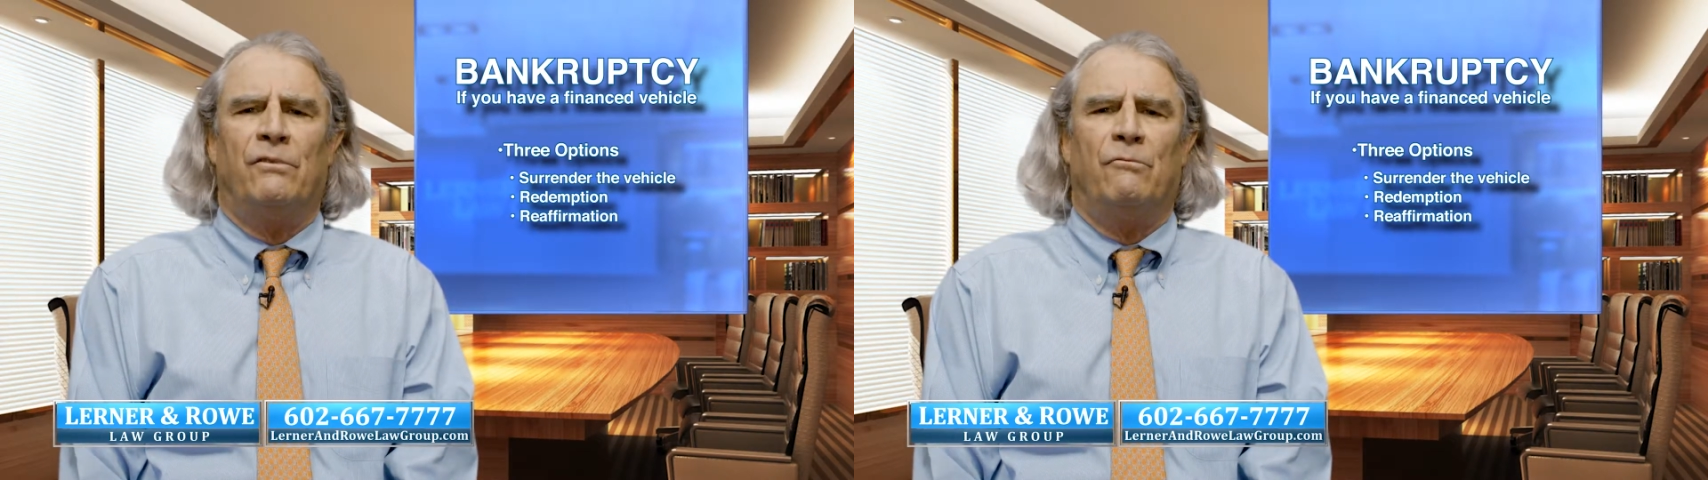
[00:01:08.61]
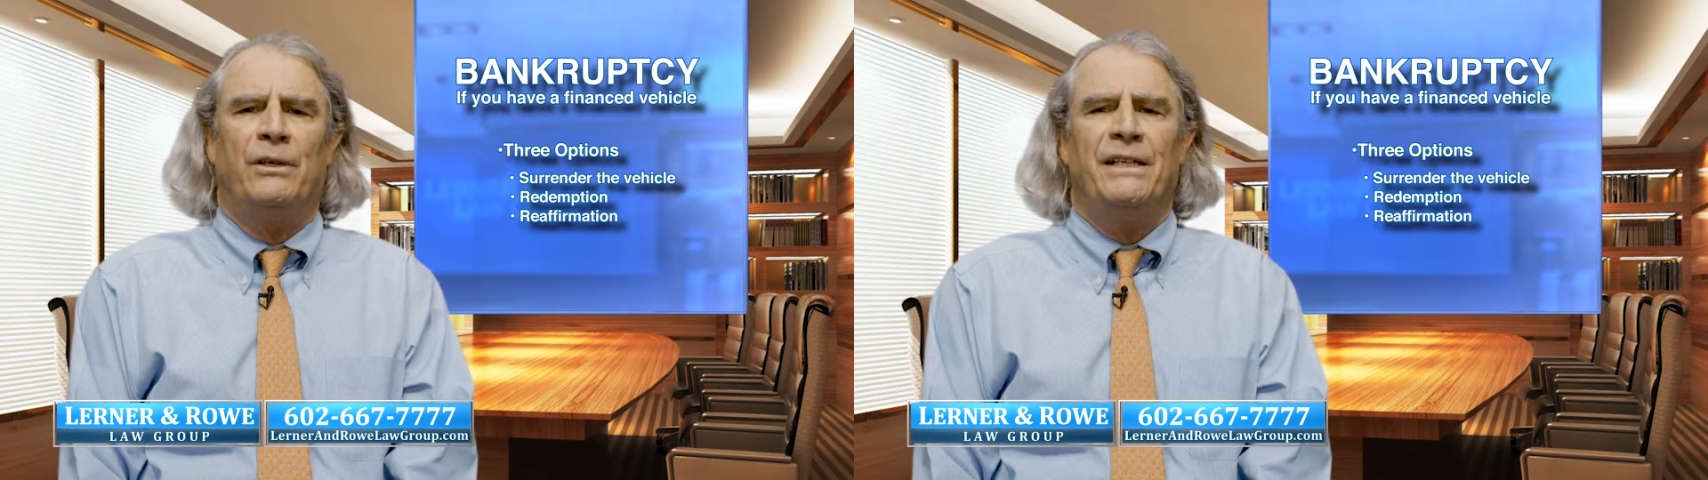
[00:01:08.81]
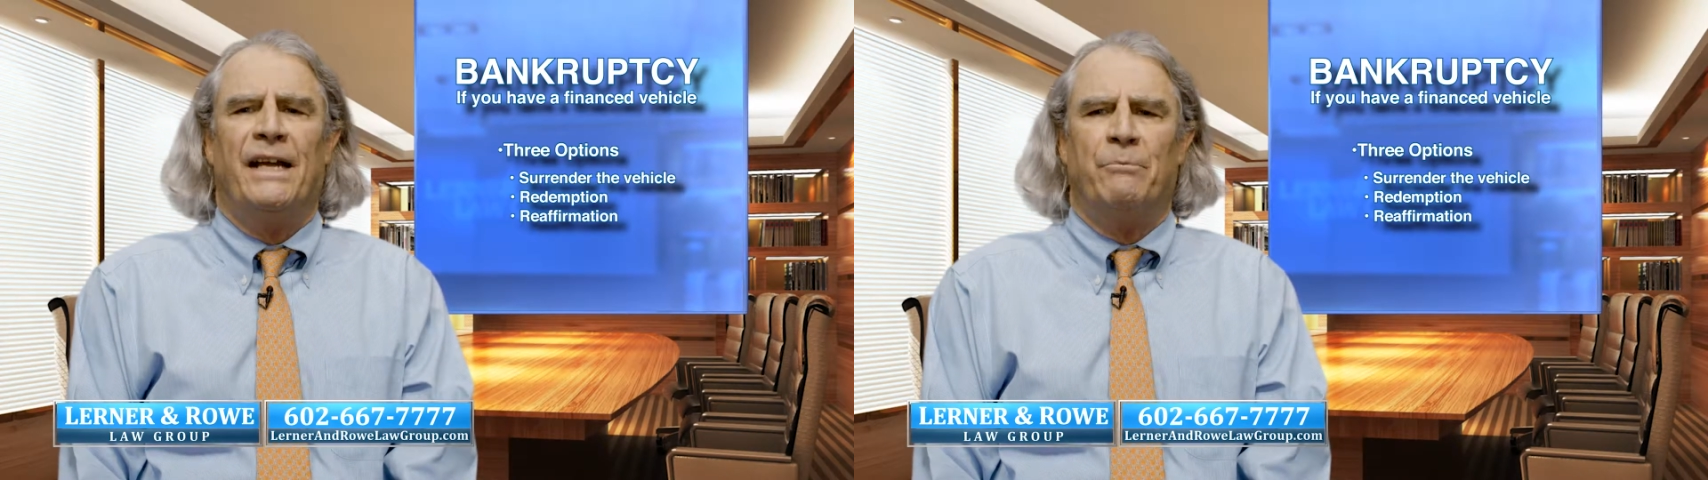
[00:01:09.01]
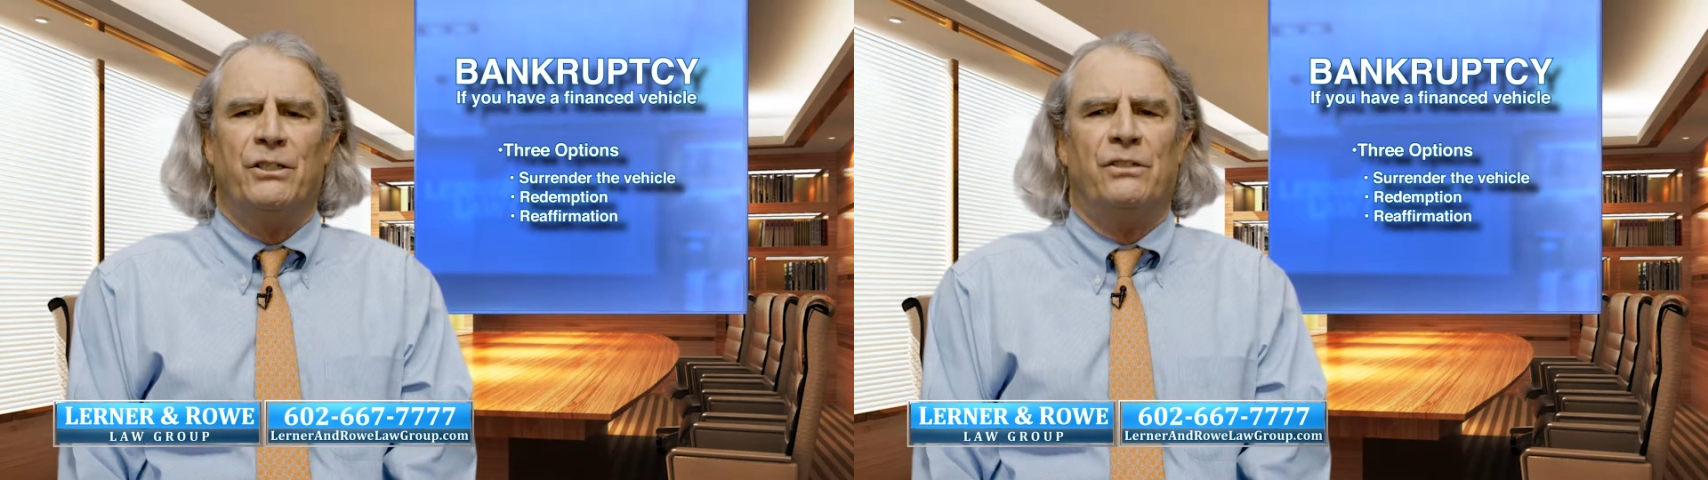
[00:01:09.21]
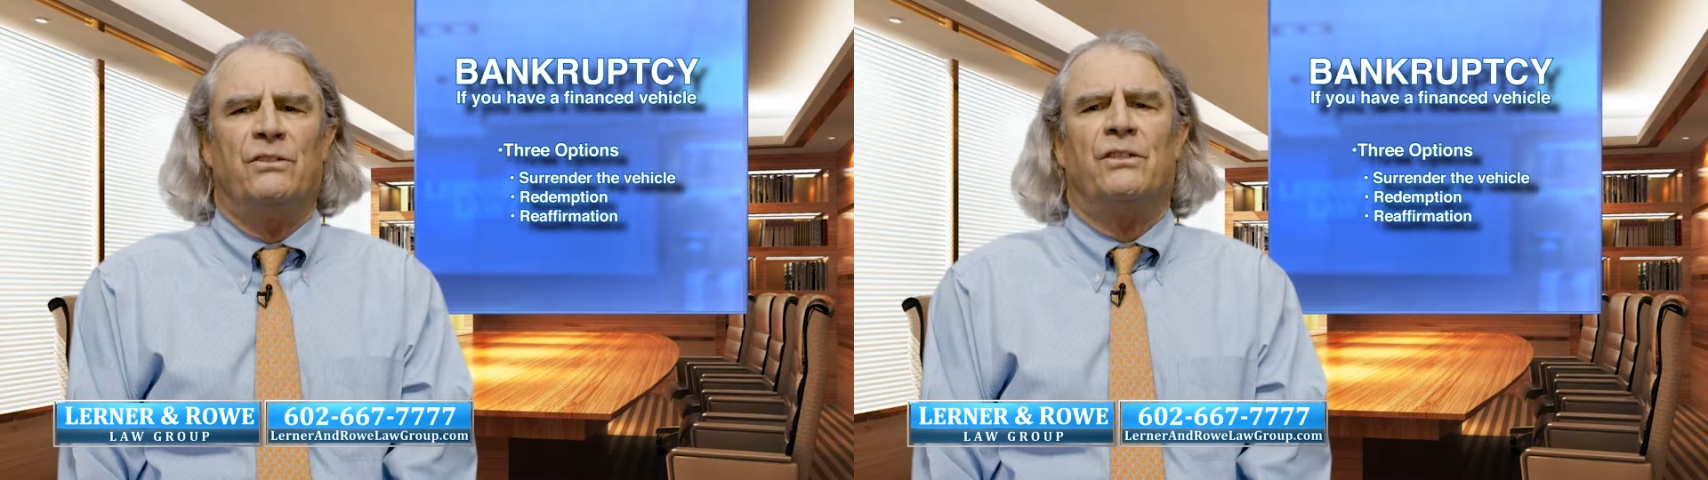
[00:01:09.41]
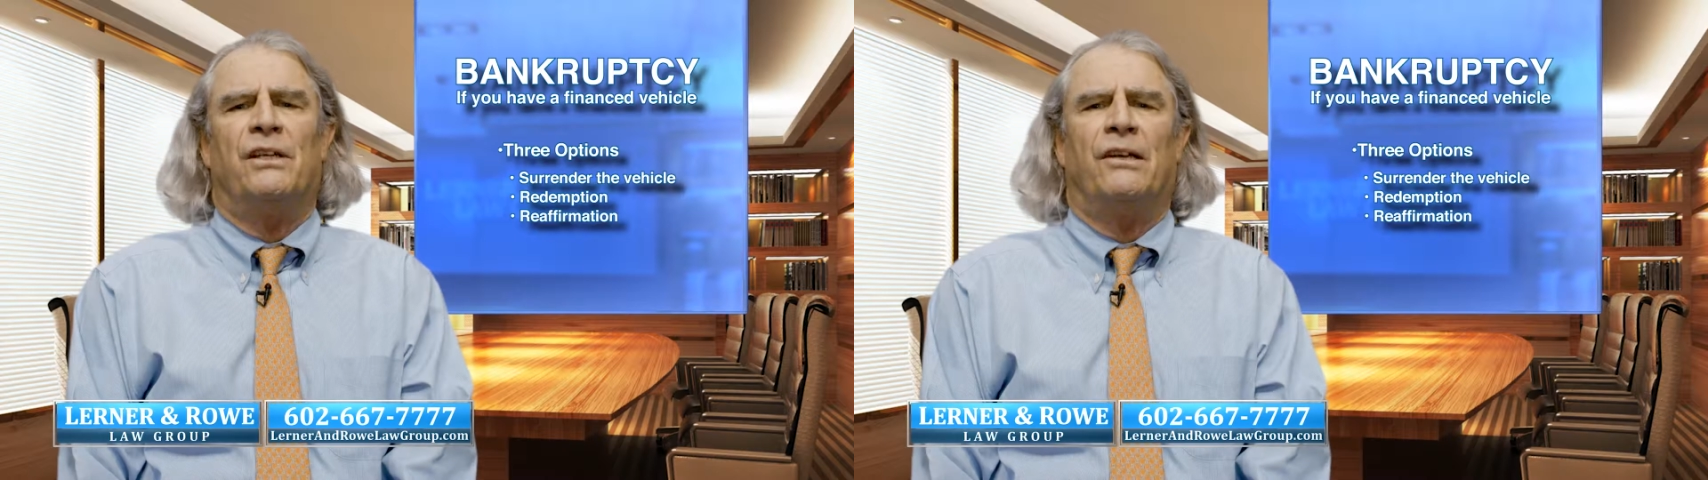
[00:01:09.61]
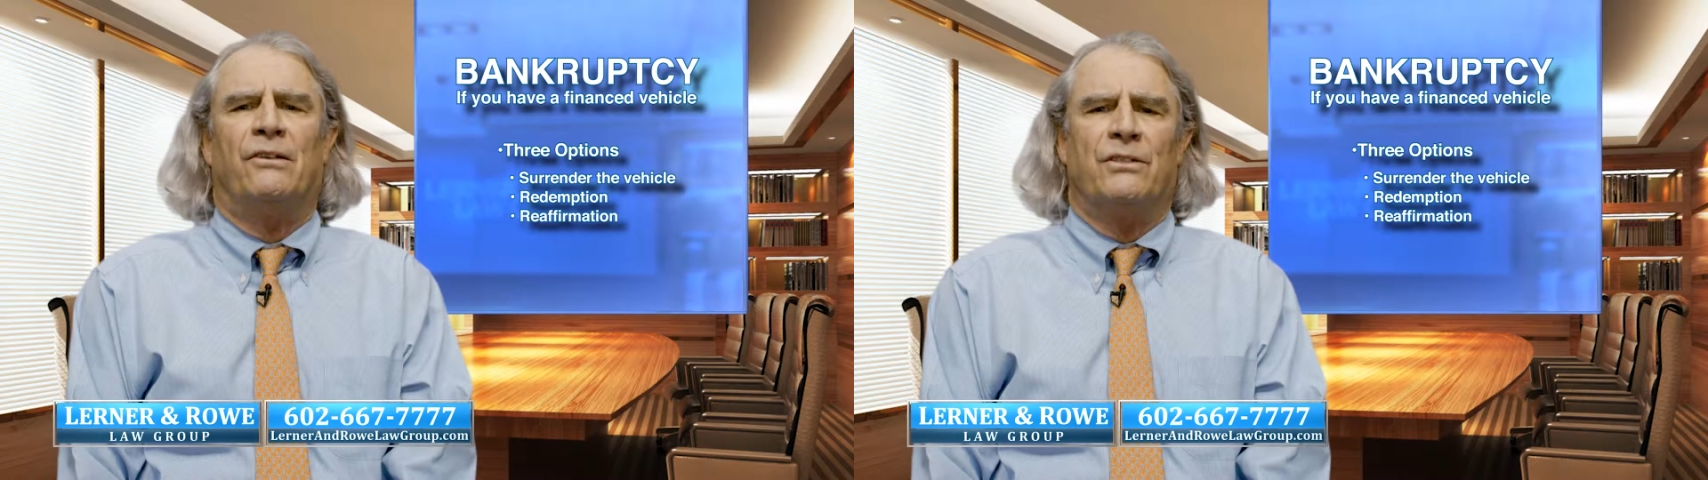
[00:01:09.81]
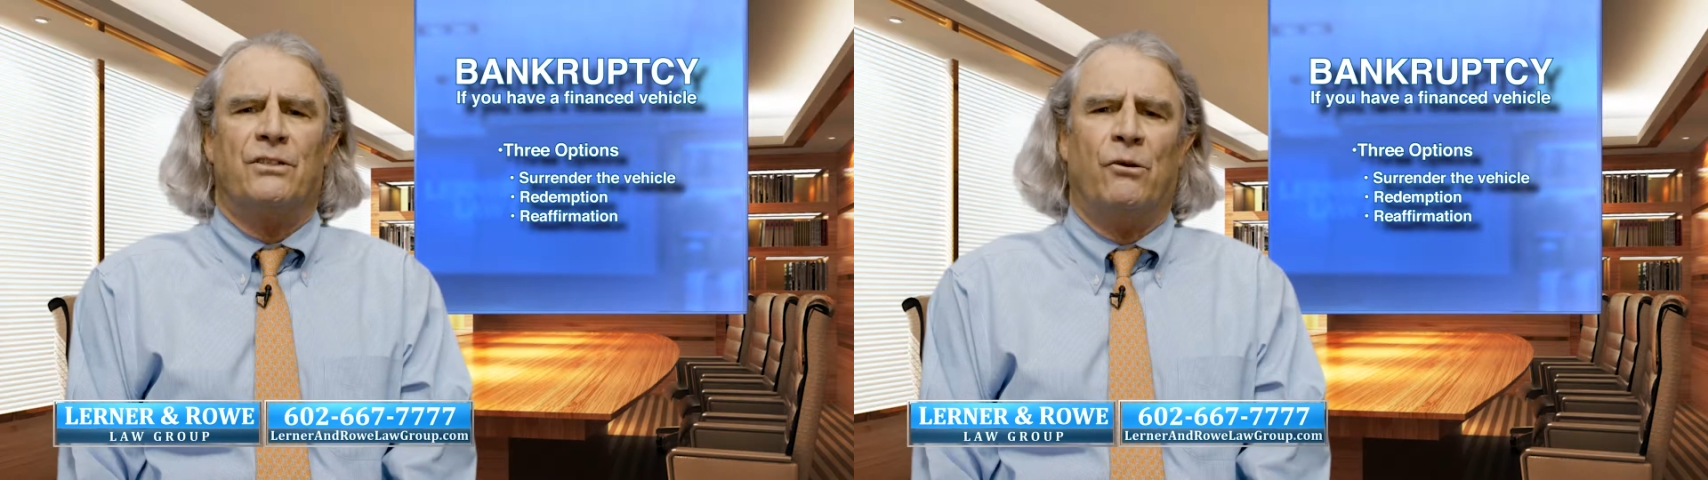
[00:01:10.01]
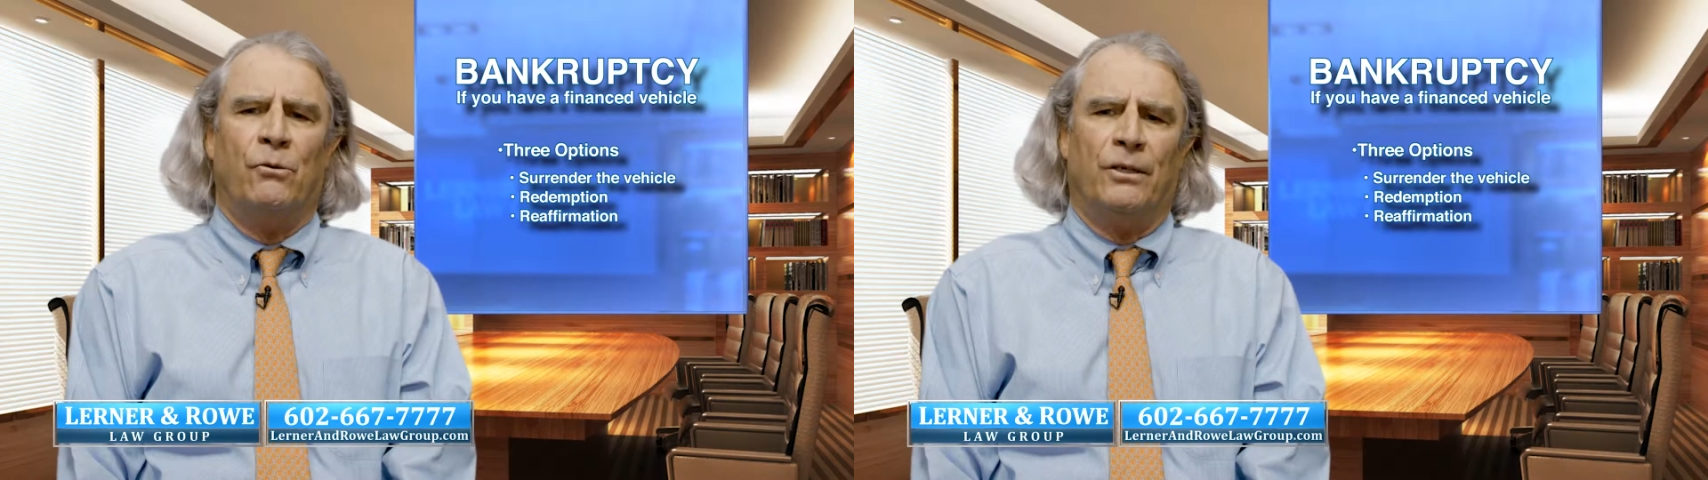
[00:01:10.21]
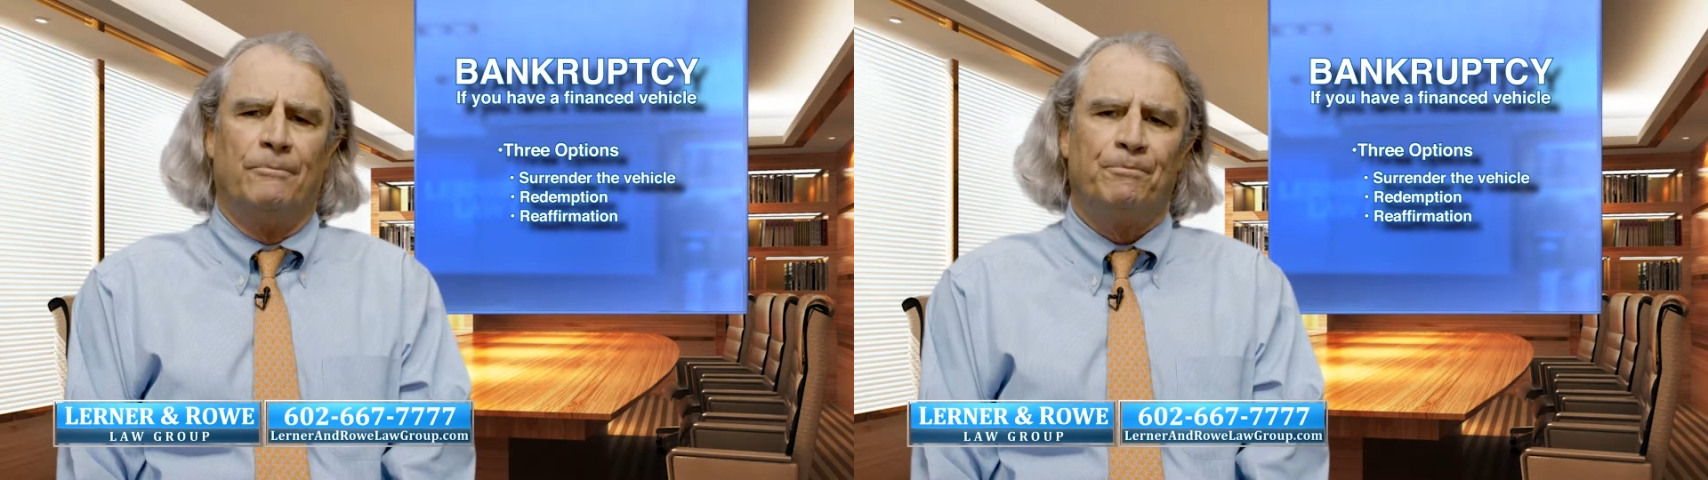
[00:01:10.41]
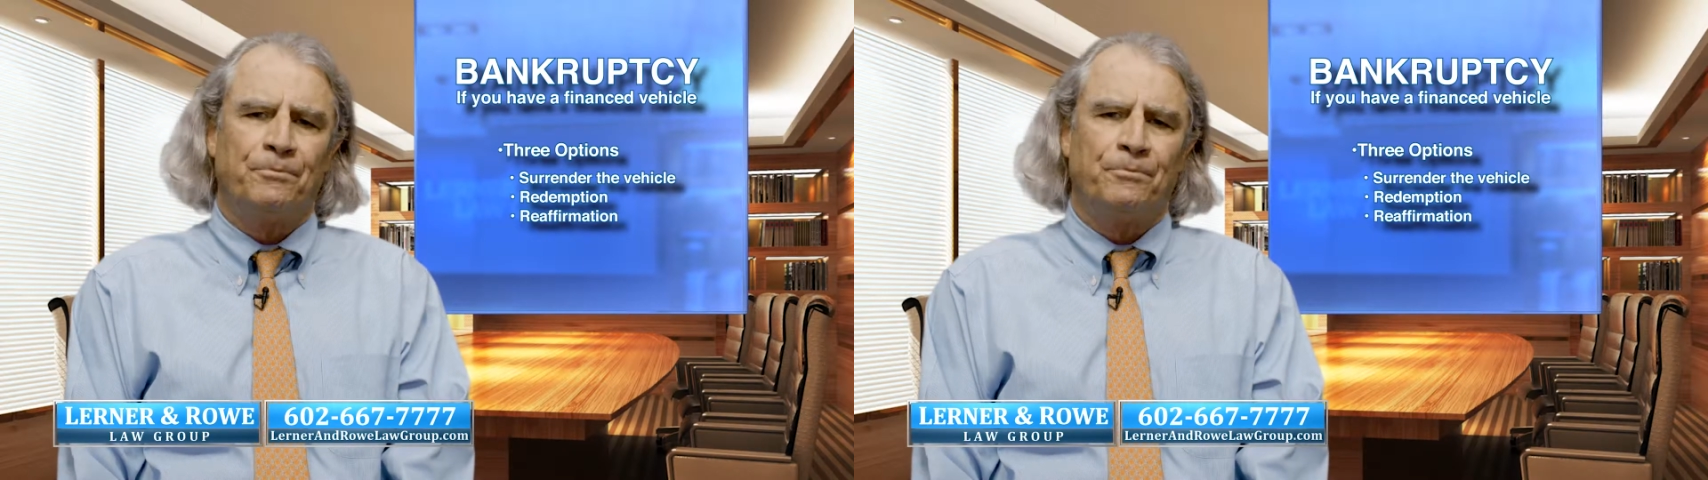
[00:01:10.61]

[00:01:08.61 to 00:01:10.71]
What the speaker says: redemptions in Arizona.